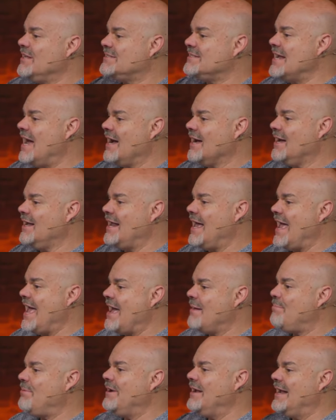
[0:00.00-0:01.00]
It's not going to
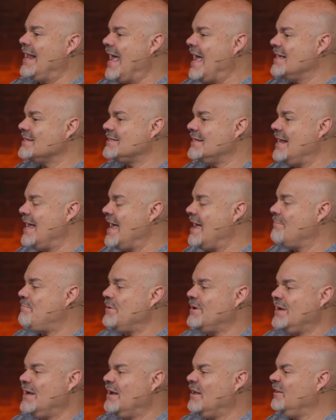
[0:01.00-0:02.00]
happen. It hasn't
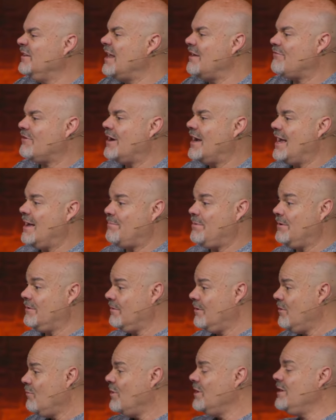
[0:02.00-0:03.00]
happened. And it'll never
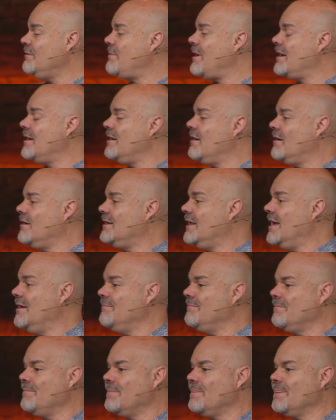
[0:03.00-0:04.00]
happen. What about in our day?